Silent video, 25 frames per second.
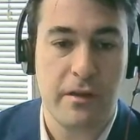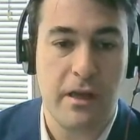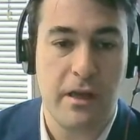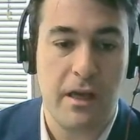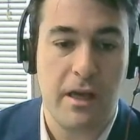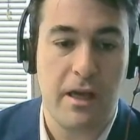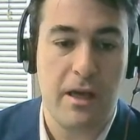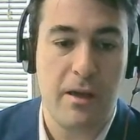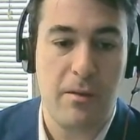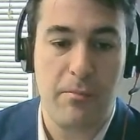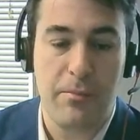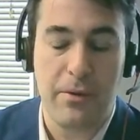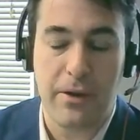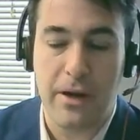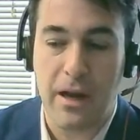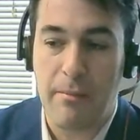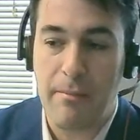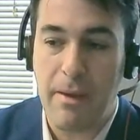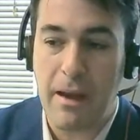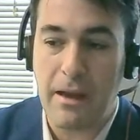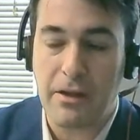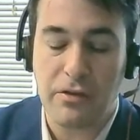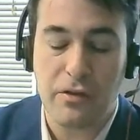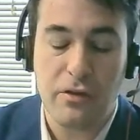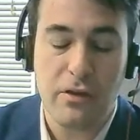but
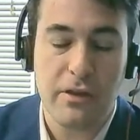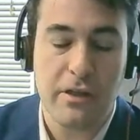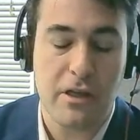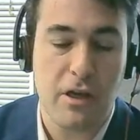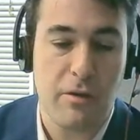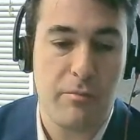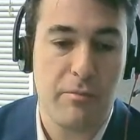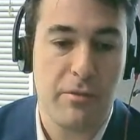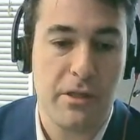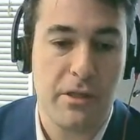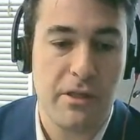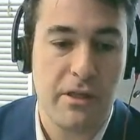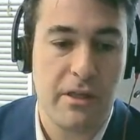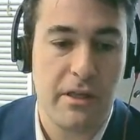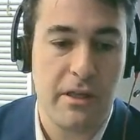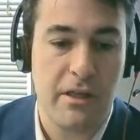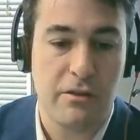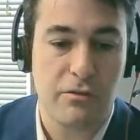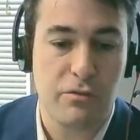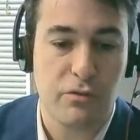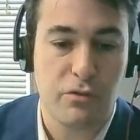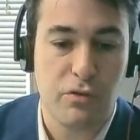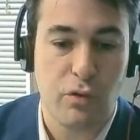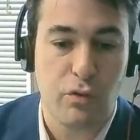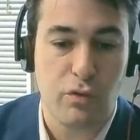I'm actually coming
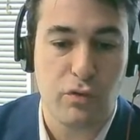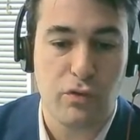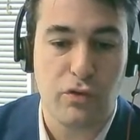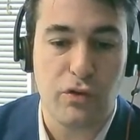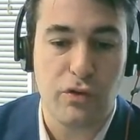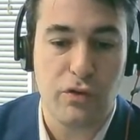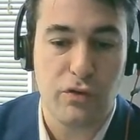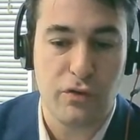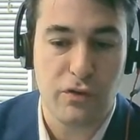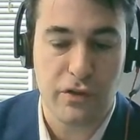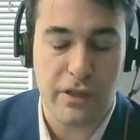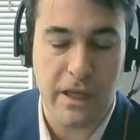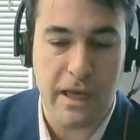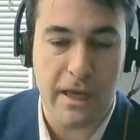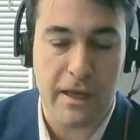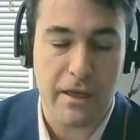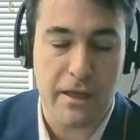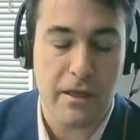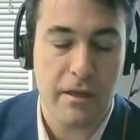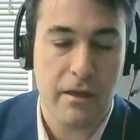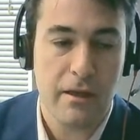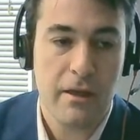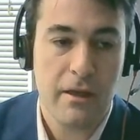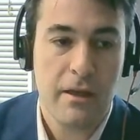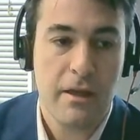here to talk to you
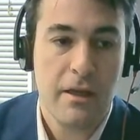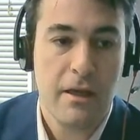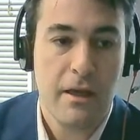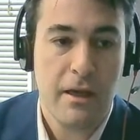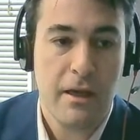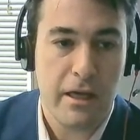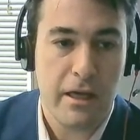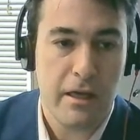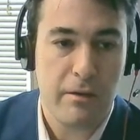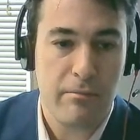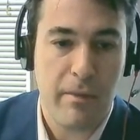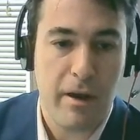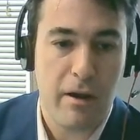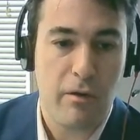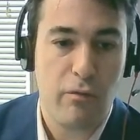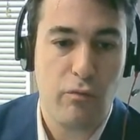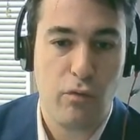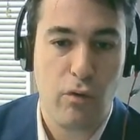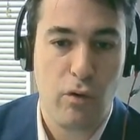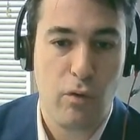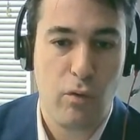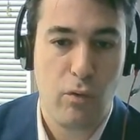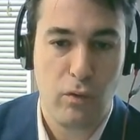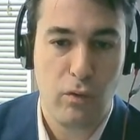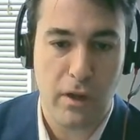today in my
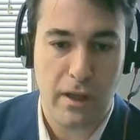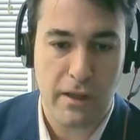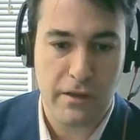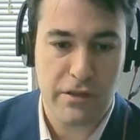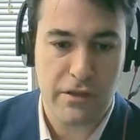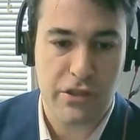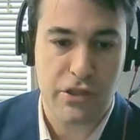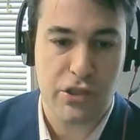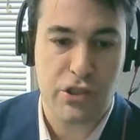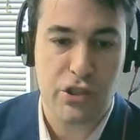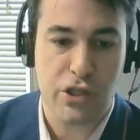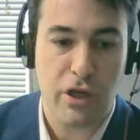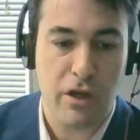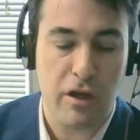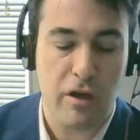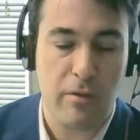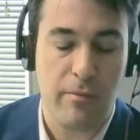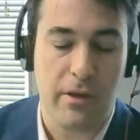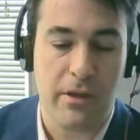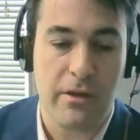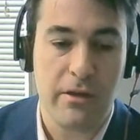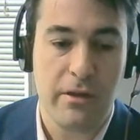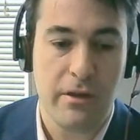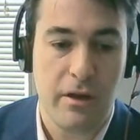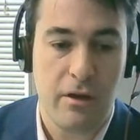role as
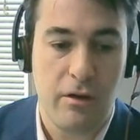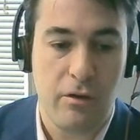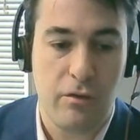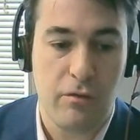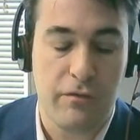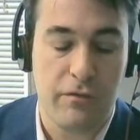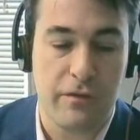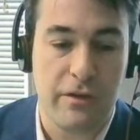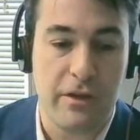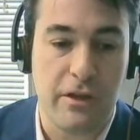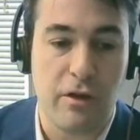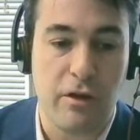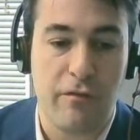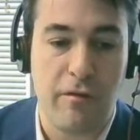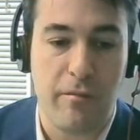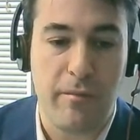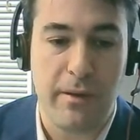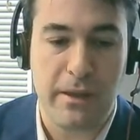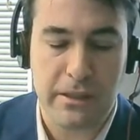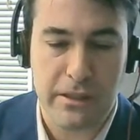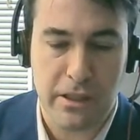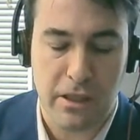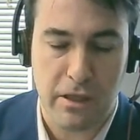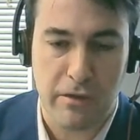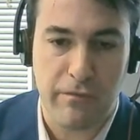Chairman of the
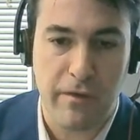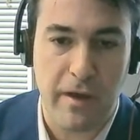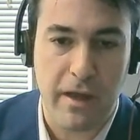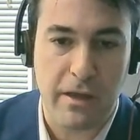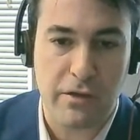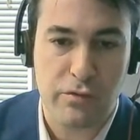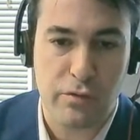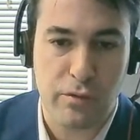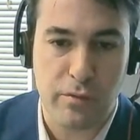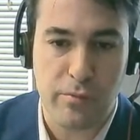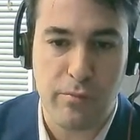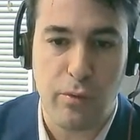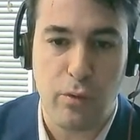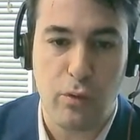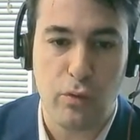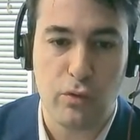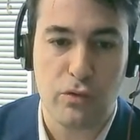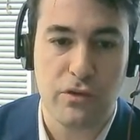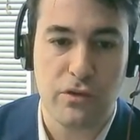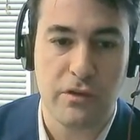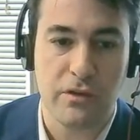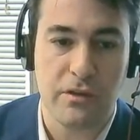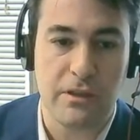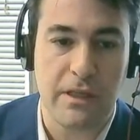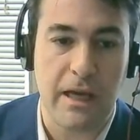Governmental Advisory
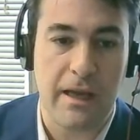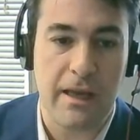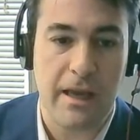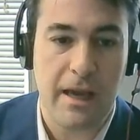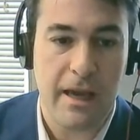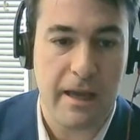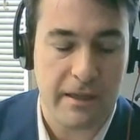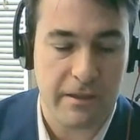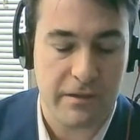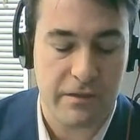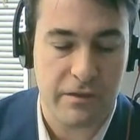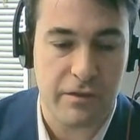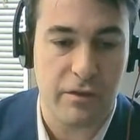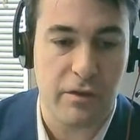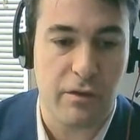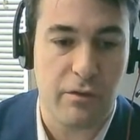Board to Gaia-X.